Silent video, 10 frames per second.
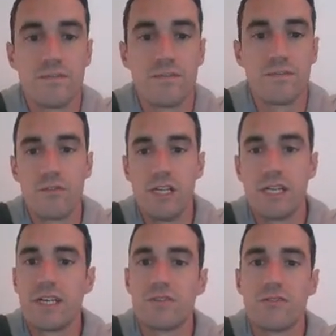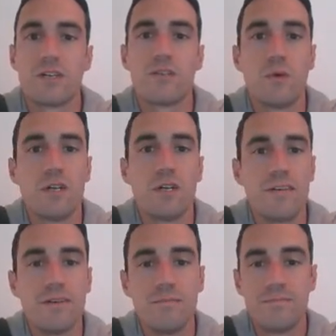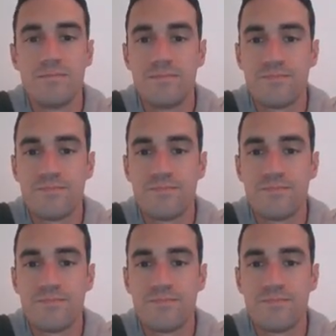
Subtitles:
So I really like that drawing as well, Tyra. And